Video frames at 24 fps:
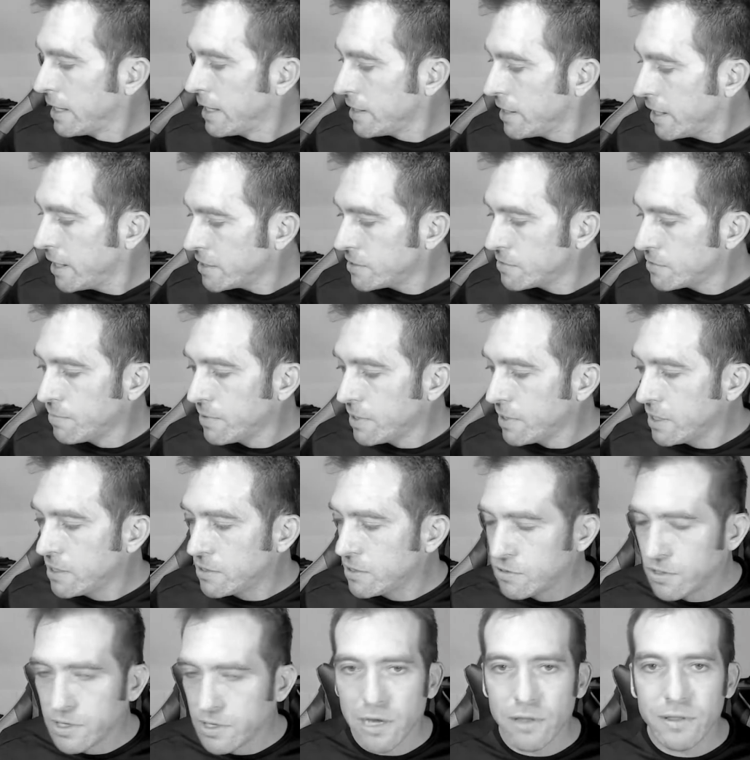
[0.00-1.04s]
Yes, we
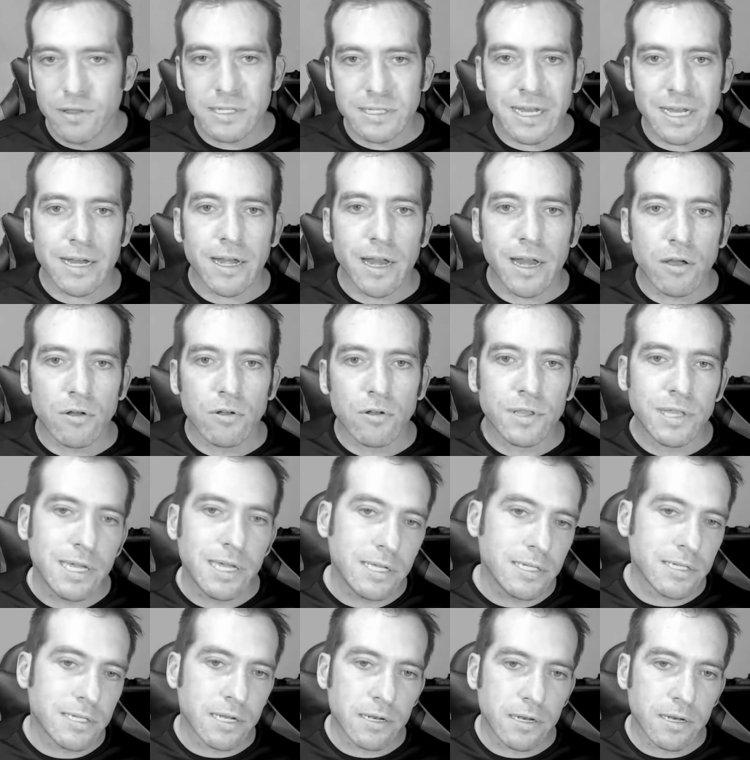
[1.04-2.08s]
need to know the technical
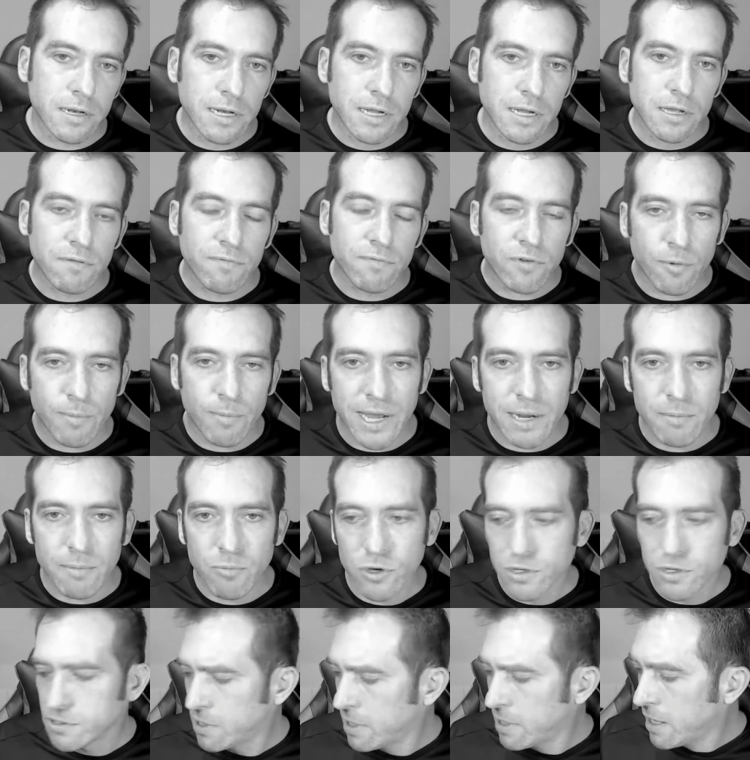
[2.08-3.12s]
things and learn from
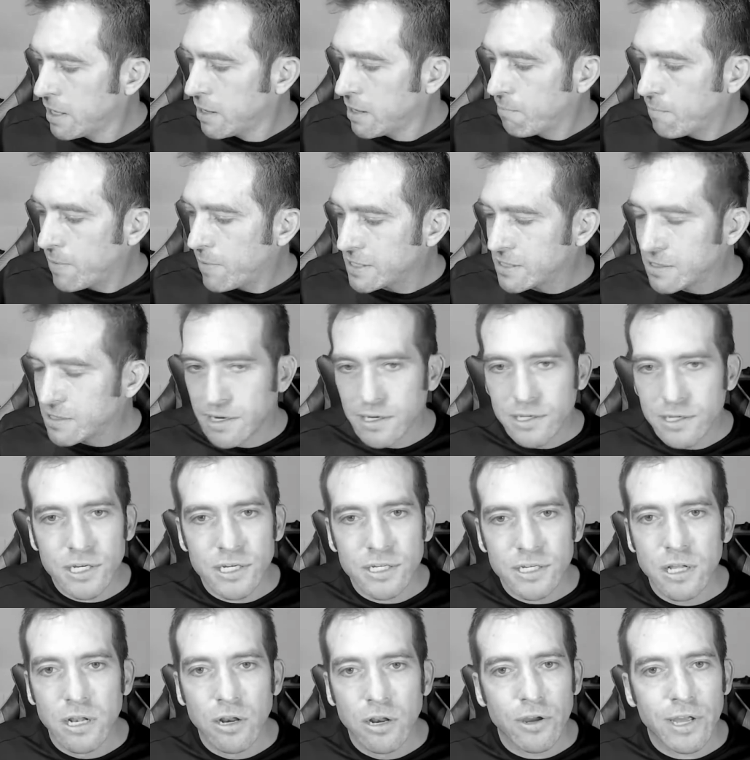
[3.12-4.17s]
handbooks, but
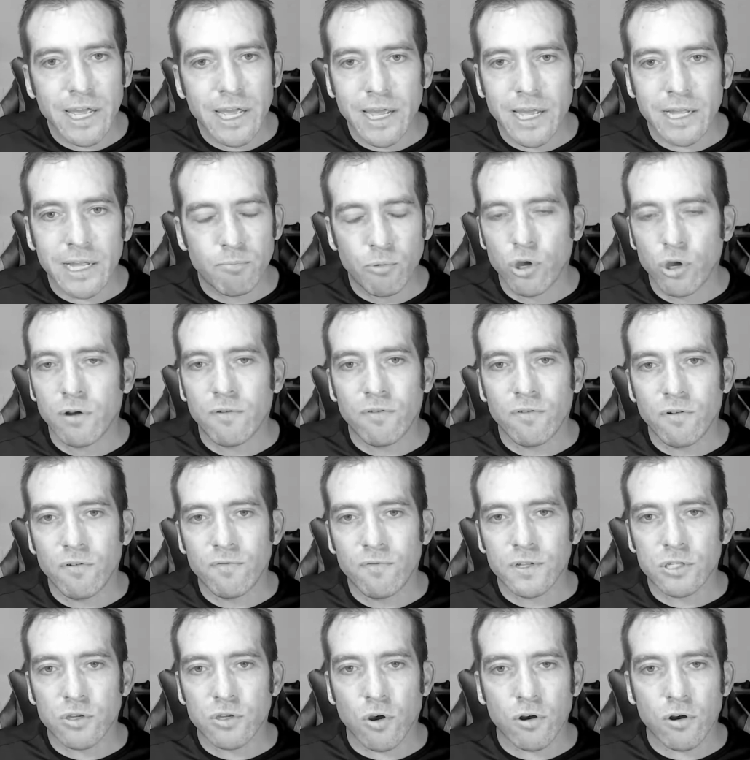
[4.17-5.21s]
just looking at beautiful
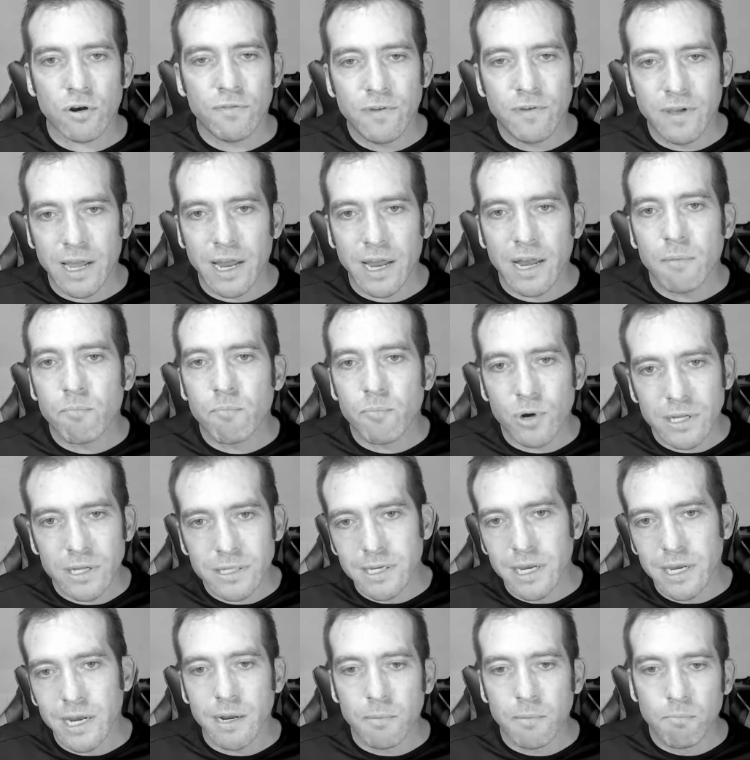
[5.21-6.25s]
photography in
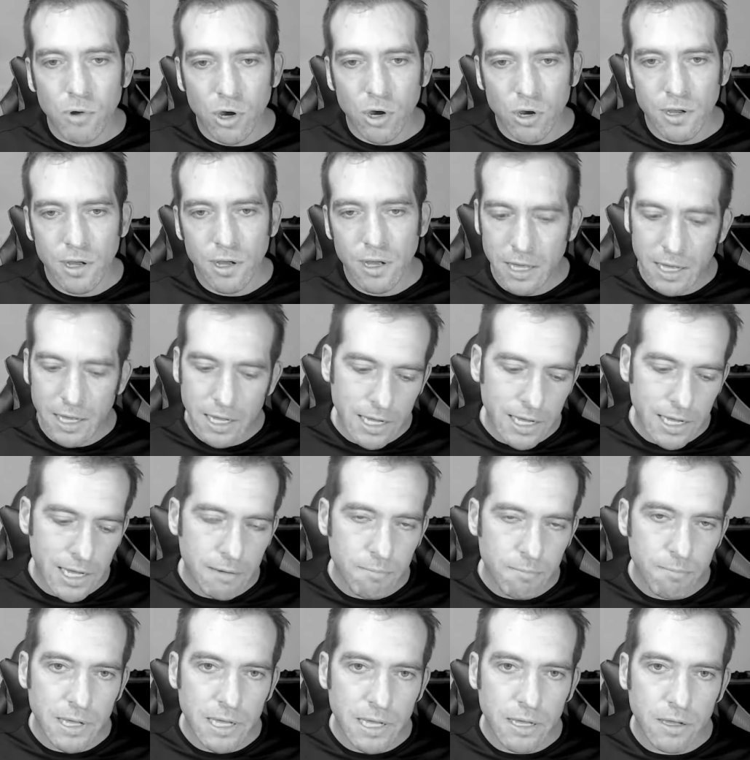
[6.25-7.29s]
print in a book
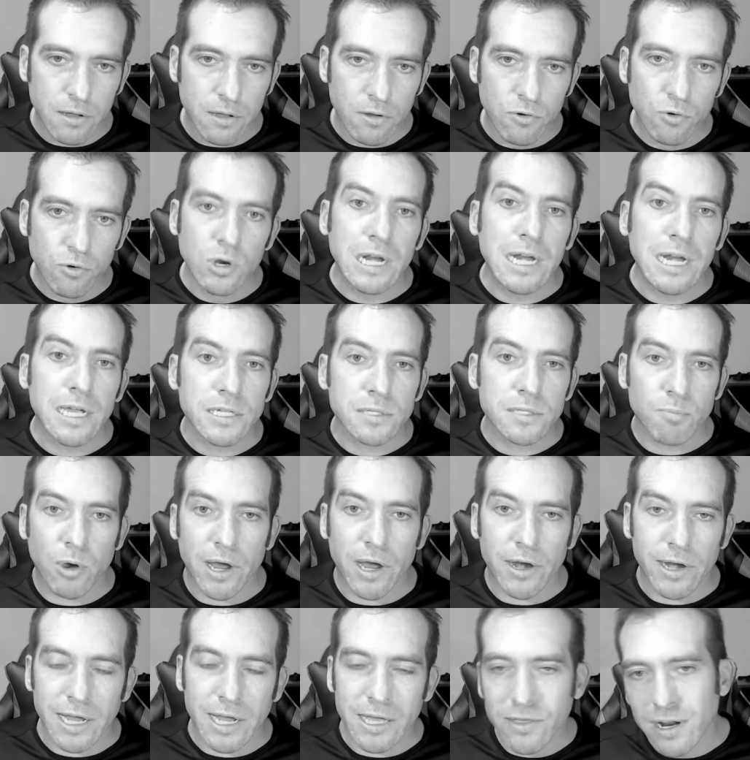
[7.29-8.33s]
can be really
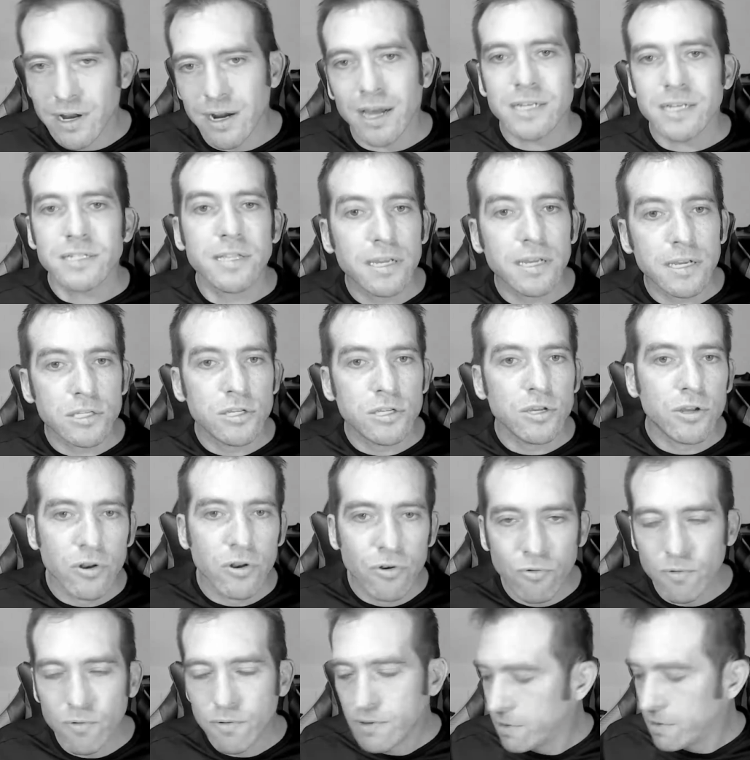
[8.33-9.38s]
inspiring. And the nice thing is you
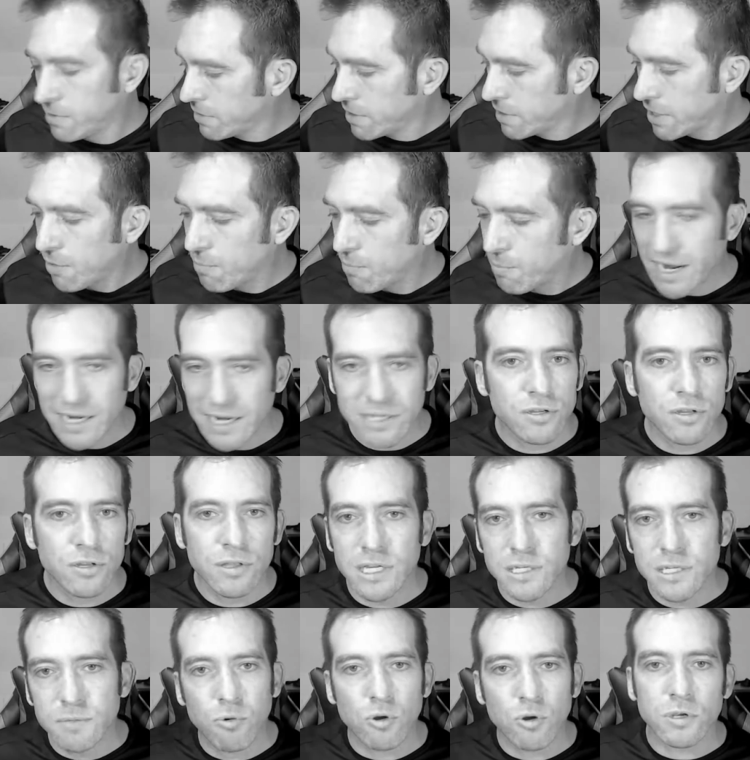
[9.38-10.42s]
can go back to
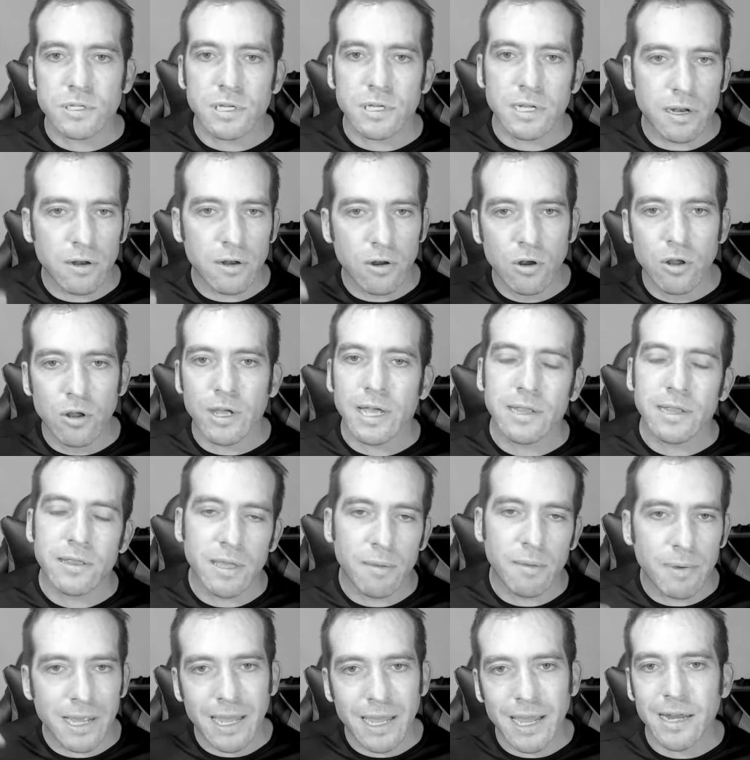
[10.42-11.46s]
these books and look at
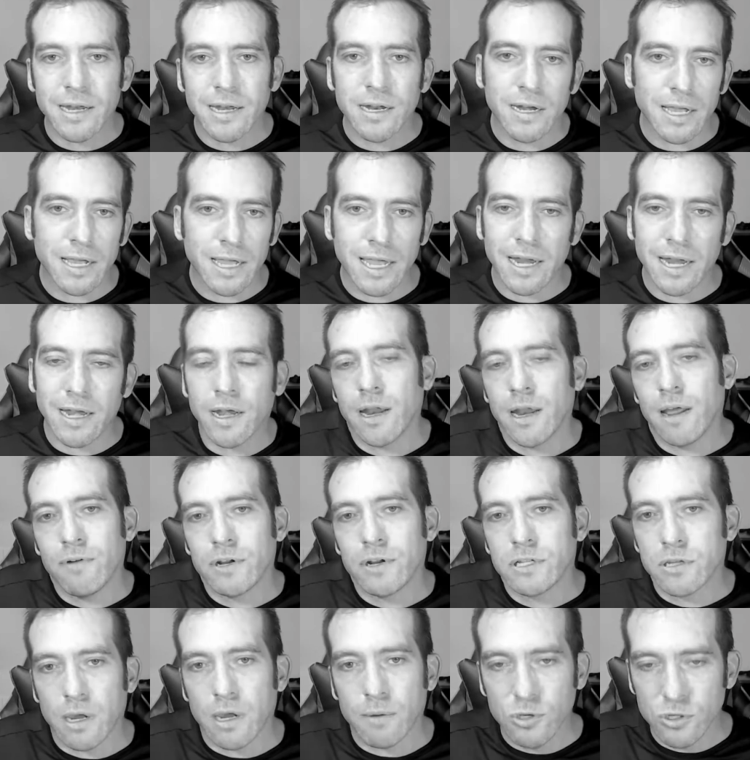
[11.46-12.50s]
them again and again, and
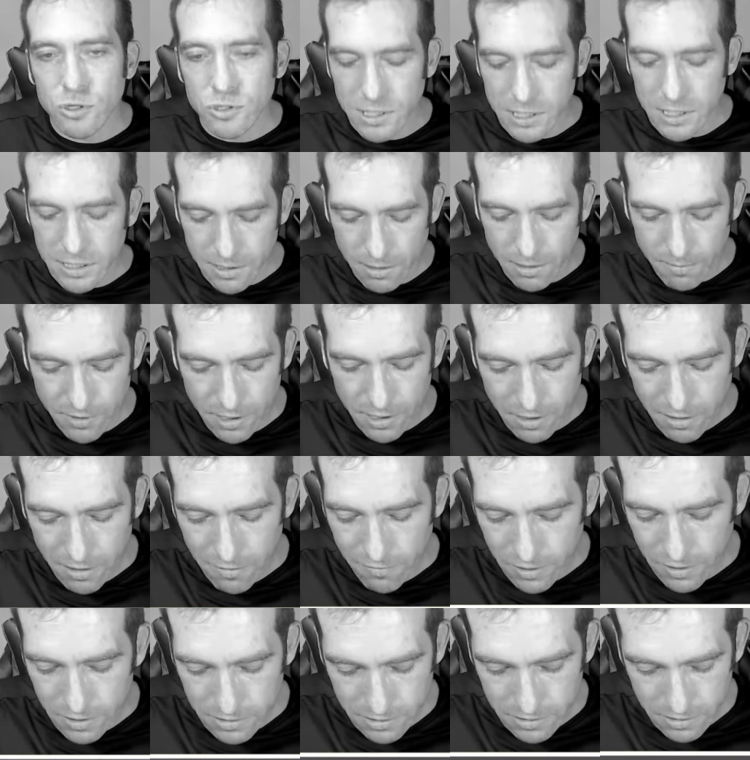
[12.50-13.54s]
every time you see something
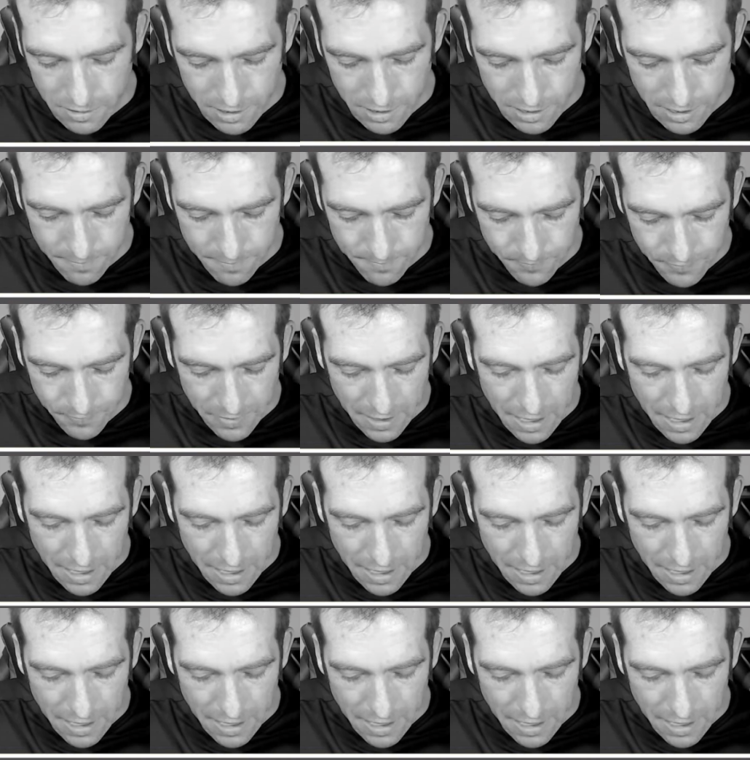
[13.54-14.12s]
different. Okay,